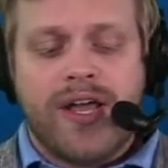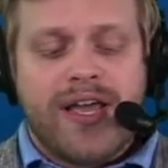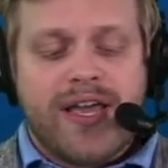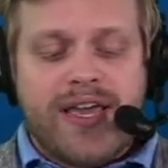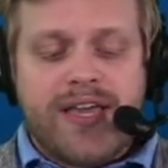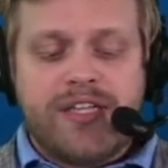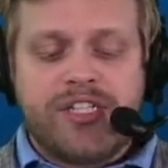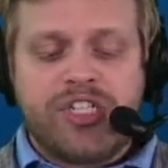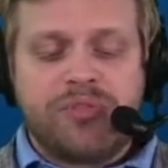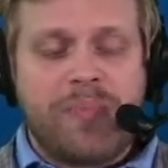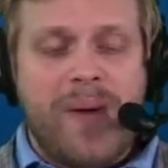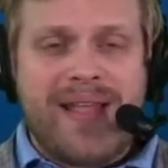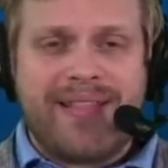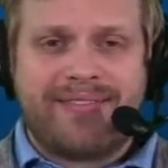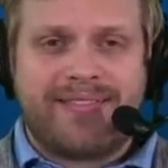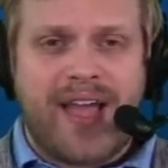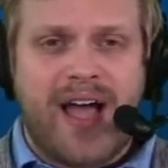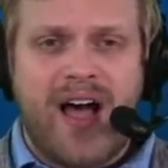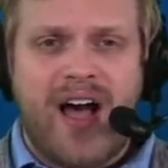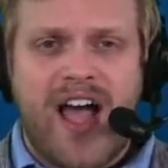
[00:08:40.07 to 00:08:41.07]
He
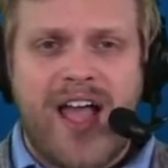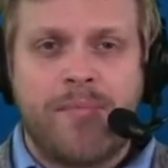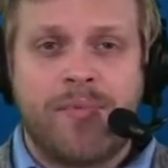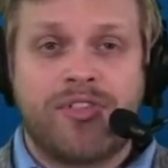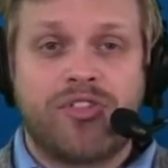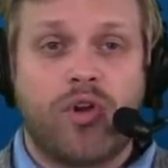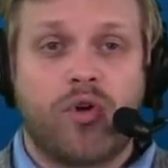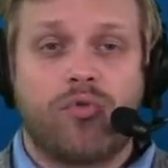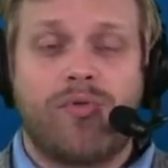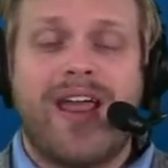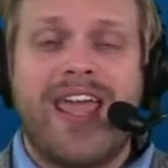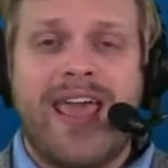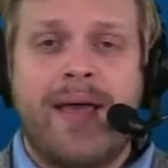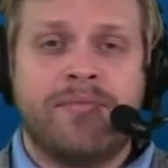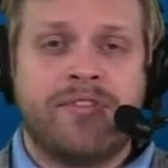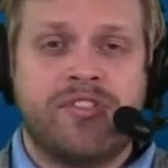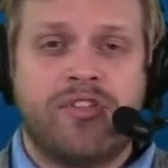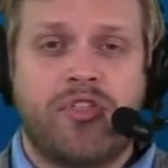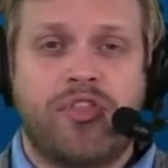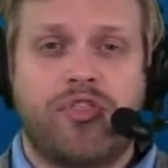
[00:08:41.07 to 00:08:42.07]
spent time with the
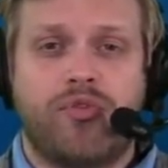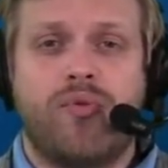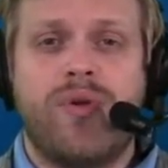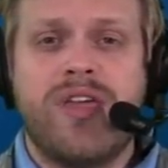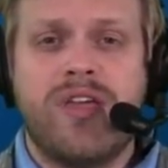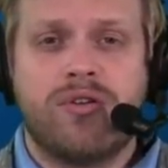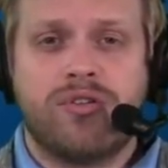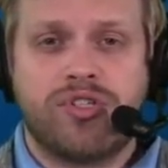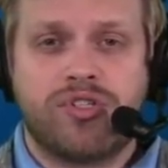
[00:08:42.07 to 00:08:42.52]
Rams as a 3-year